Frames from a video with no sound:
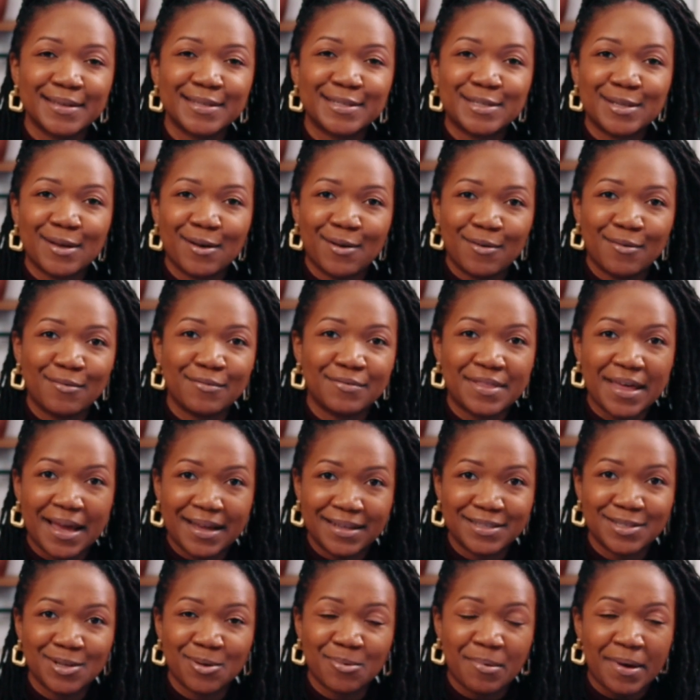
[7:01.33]
So
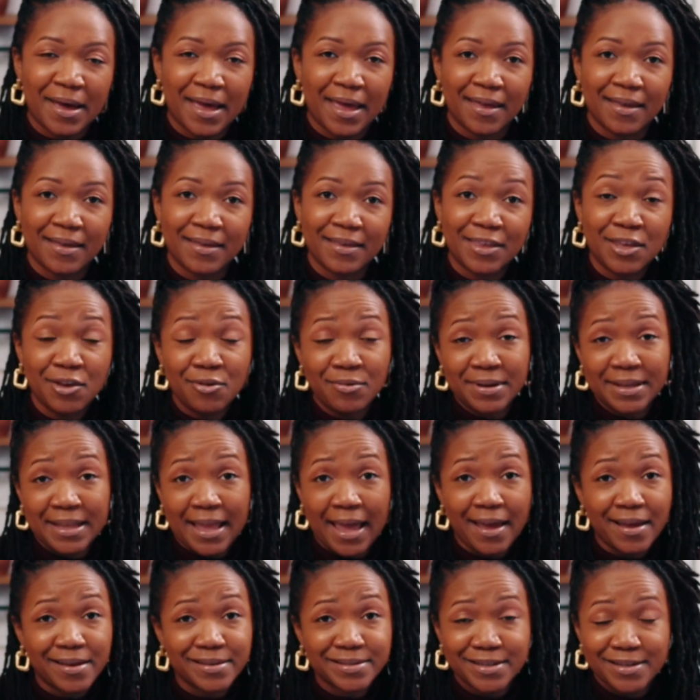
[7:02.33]
that's a way.
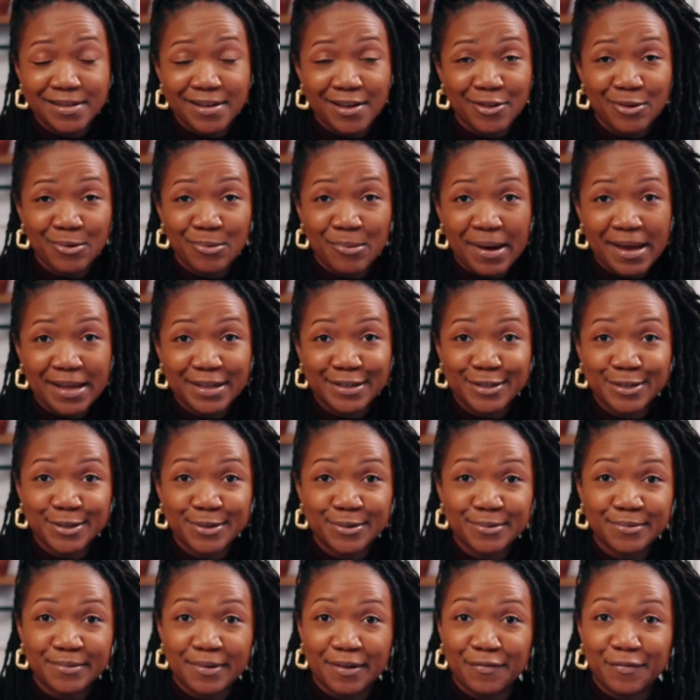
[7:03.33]
Q&A is another way
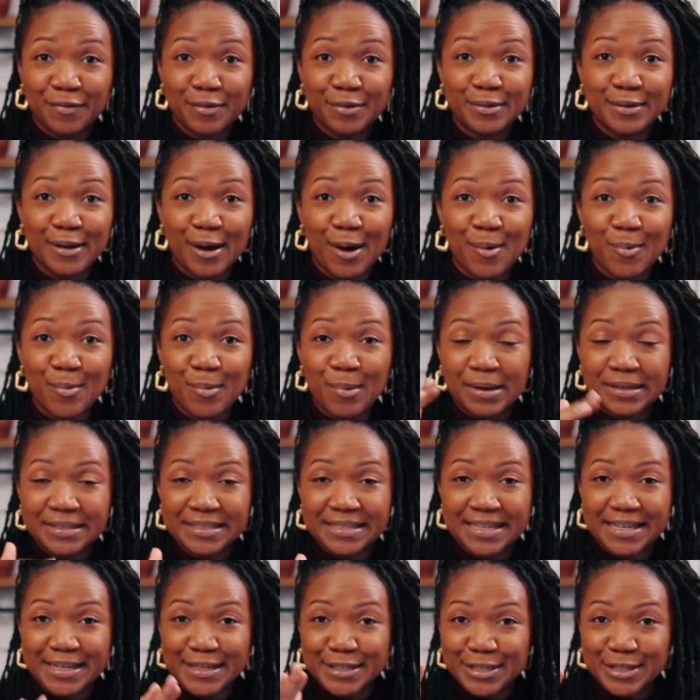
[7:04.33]
too. If you don't want
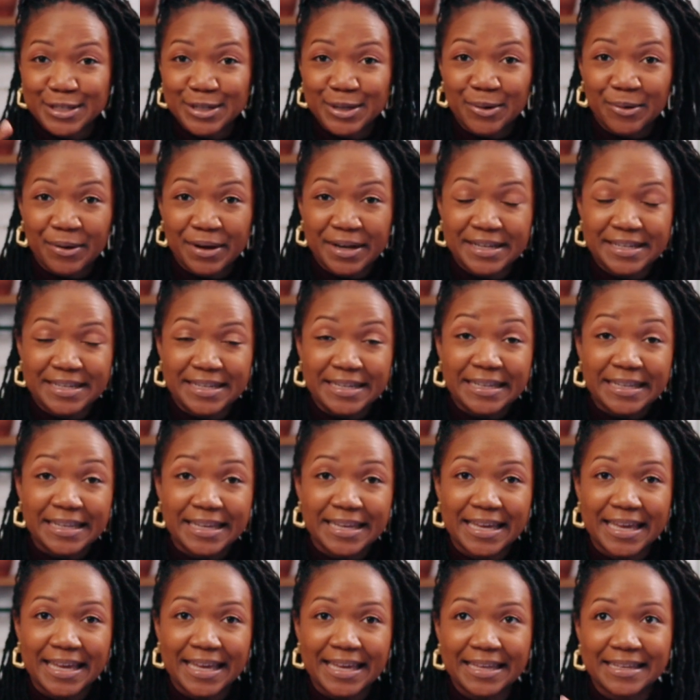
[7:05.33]
to integrate
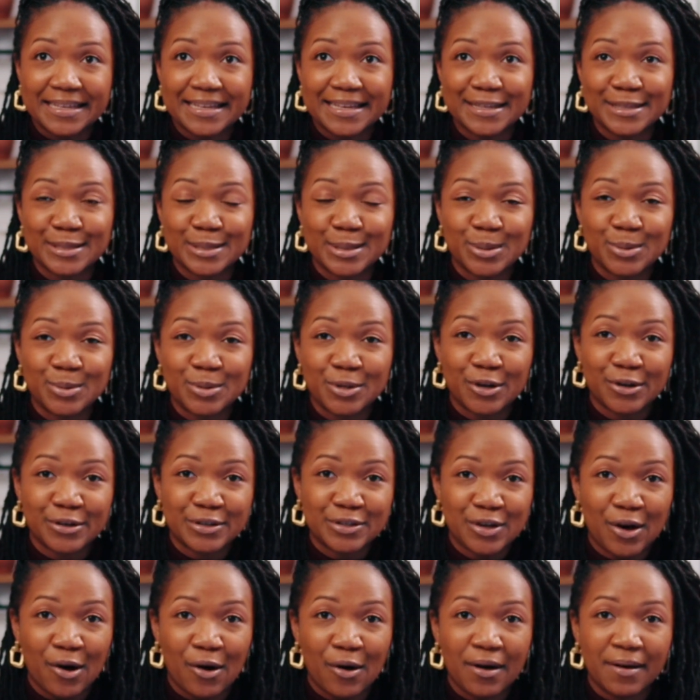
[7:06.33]
it into your
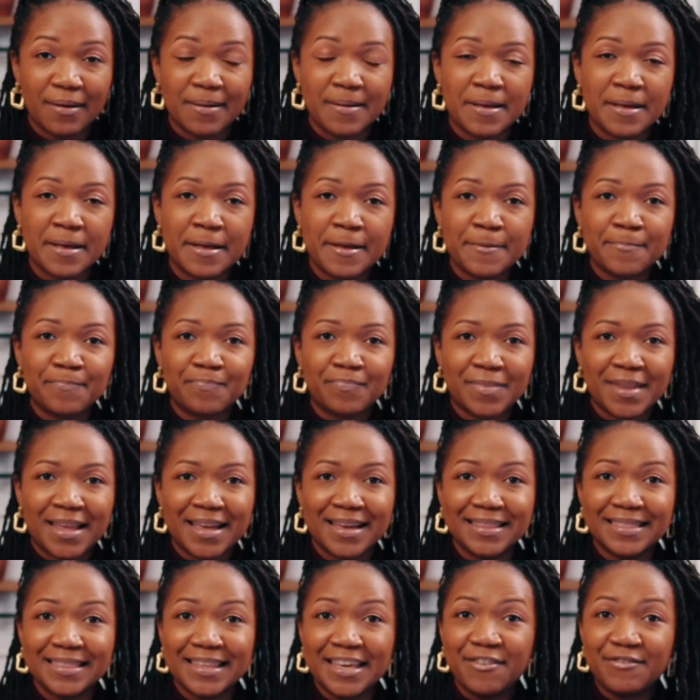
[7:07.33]
talk,
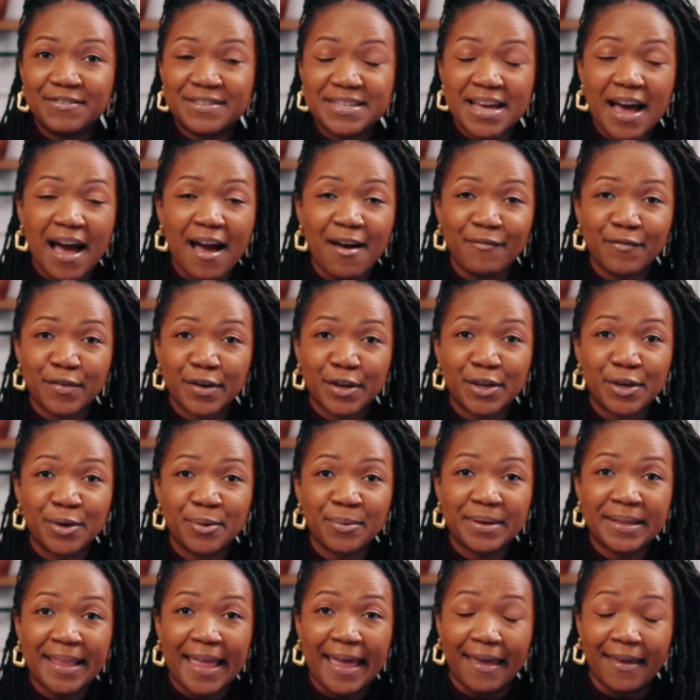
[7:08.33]
leave time for
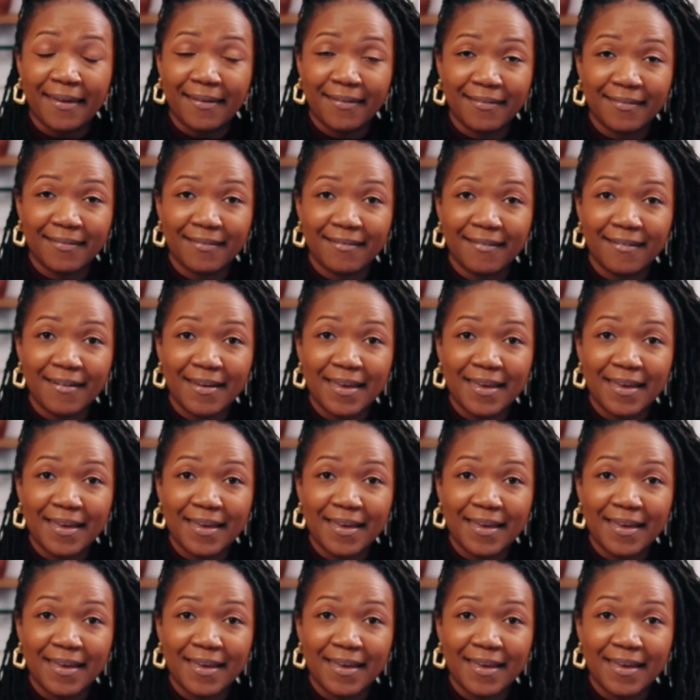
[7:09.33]
Q&A.